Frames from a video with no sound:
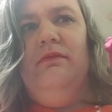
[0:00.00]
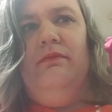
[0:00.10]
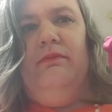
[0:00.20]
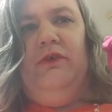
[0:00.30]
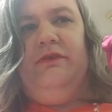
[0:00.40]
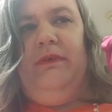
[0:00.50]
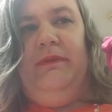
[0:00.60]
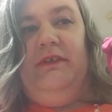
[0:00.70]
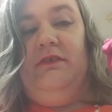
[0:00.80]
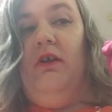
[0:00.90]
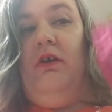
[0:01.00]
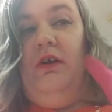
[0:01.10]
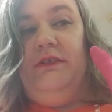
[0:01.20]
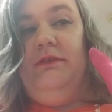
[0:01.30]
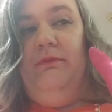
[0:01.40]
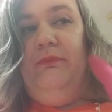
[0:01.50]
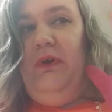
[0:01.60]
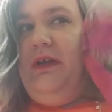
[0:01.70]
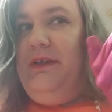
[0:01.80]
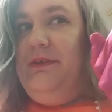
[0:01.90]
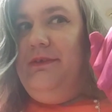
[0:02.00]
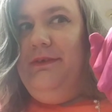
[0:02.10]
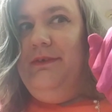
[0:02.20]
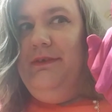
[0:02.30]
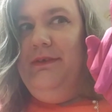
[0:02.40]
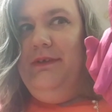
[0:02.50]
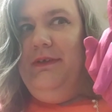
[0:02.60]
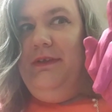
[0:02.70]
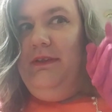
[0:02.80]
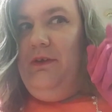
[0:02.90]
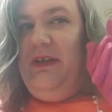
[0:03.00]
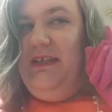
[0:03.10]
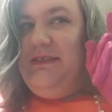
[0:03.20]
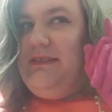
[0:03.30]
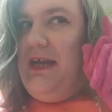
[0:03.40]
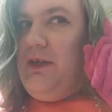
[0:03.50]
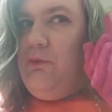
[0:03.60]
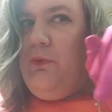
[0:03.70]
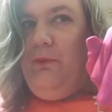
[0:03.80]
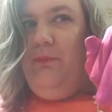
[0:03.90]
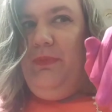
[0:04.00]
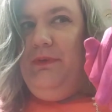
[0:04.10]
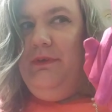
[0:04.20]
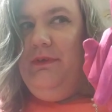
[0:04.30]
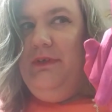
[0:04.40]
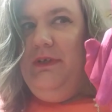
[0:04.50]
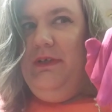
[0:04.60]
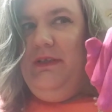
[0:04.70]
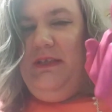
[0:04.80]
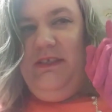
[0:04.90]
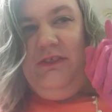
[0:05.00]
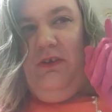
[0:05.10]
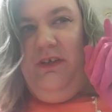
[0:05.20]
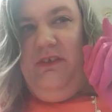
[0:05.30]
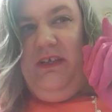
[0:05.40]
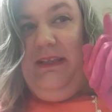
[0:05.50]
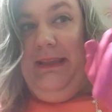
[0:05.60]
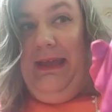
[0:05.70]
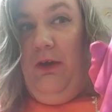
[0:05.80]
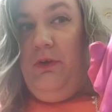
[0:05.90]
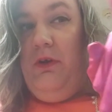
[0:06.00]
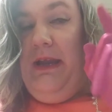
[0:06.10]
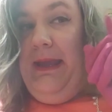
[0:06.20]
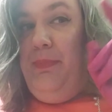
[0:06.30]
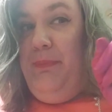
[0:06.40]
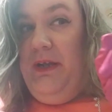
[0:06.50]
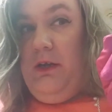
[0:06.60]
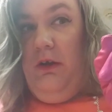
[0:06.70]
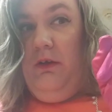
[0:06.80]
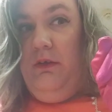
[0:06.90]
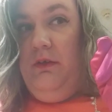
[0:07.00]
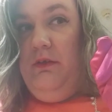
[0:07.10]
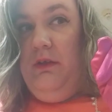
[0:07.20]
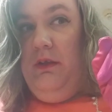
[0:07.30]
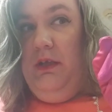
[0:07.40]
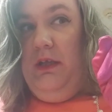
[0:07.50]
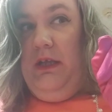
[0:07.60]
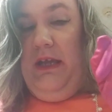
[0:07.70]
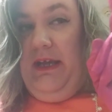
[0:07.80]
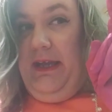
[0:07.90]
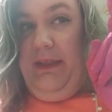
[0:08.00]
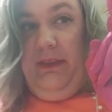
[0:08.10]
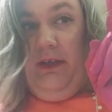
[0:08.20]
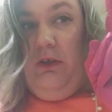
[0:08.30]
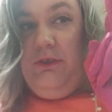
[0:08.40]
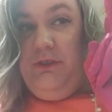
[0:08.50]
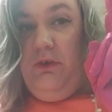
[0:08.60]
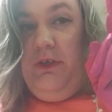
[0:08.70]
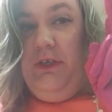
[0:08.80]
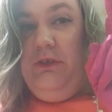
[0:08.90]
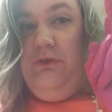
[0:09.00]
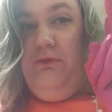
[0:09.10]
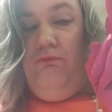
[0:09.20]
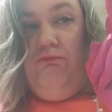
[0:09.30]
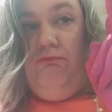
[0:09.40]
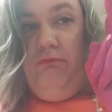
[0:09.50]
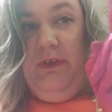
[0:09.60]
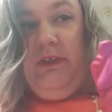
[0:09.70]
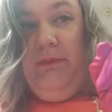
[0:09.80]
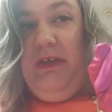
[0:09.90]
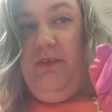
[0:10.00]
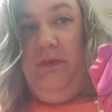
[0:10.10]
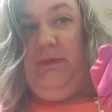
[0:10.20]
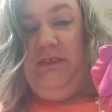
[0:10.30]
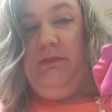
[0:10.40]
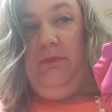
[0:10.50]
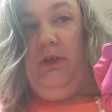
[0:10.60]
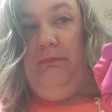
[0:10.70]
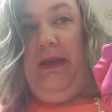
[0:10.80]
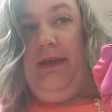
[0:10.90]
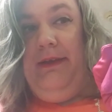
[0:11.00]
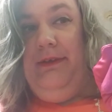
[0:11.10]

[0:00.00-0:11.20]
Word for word: Most feminists are awesome, but there is that group that is starting to get louder and bigger. And they are starting to really make feminism look bad.